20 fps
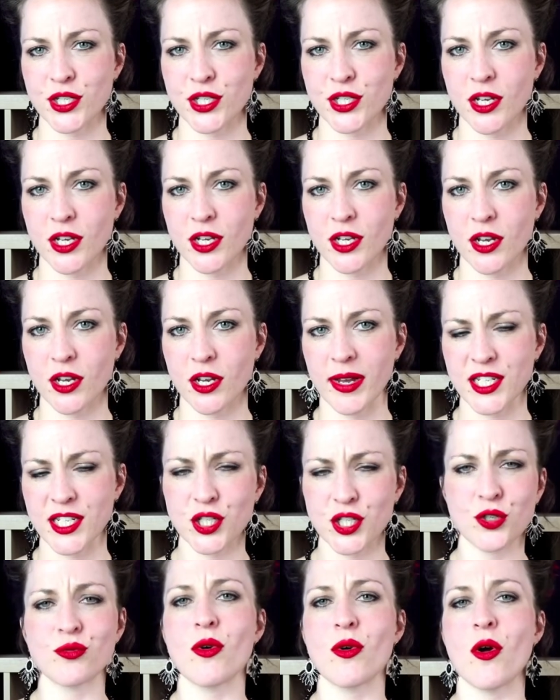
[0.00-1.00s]

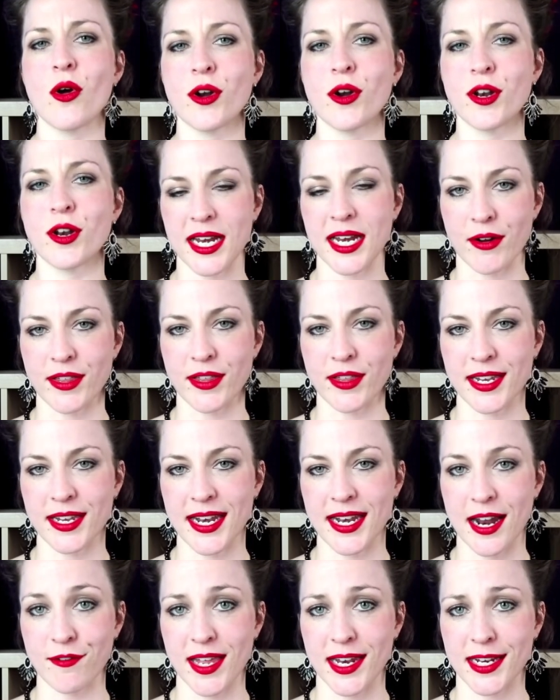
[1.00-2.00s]
extraordinary that out of that
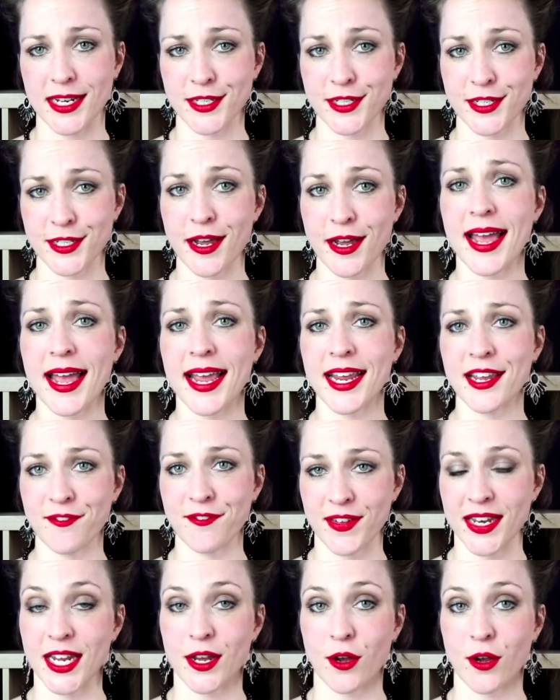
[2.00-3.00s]
entire video, the
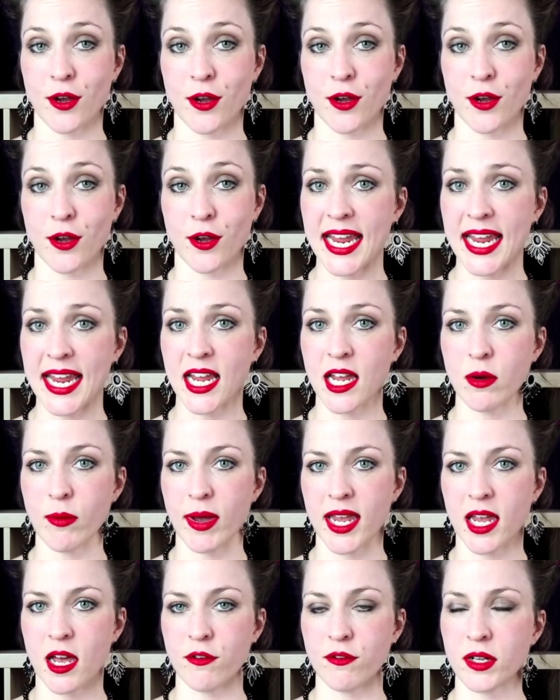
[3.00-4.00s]
takeaway of
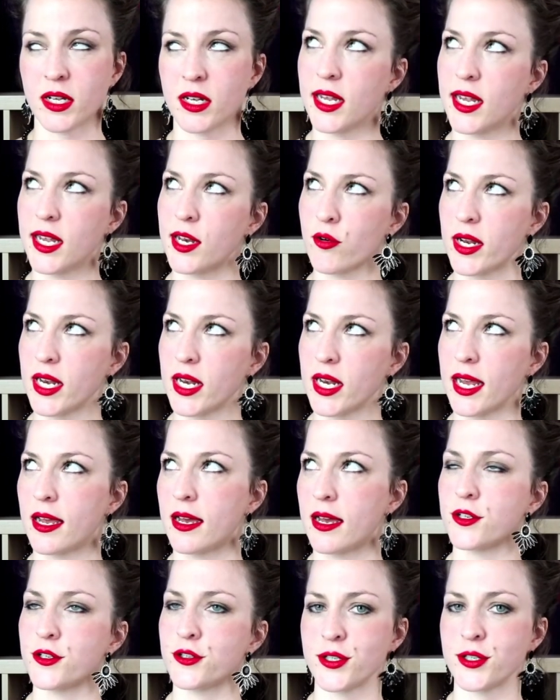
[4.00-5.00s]
literally
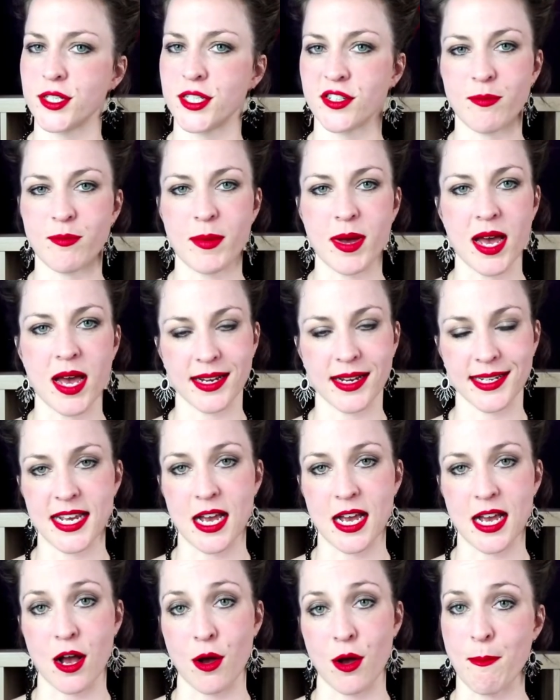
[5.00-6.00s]
hundreds of MGTOW
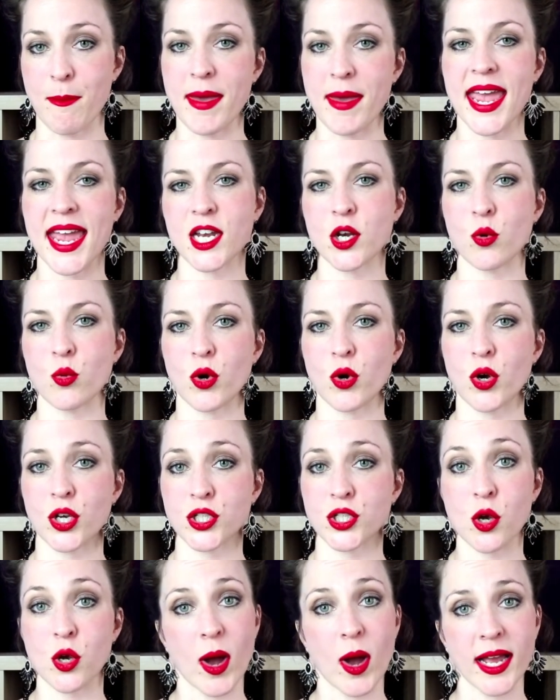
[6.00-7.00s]
men was quite
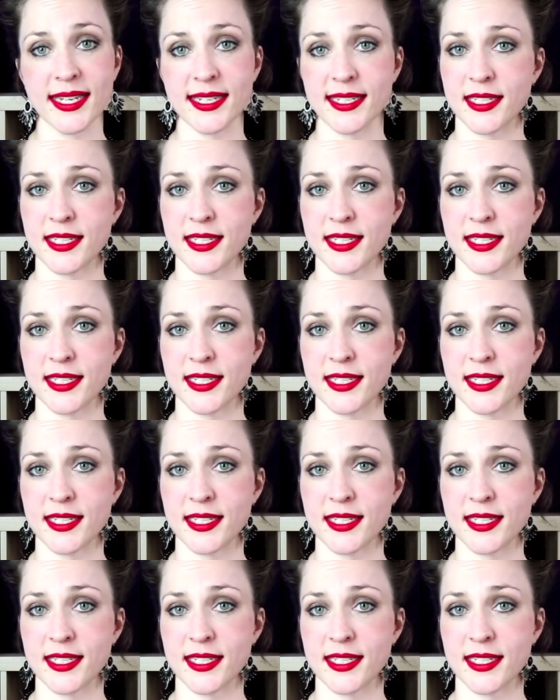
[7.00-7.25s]
simply,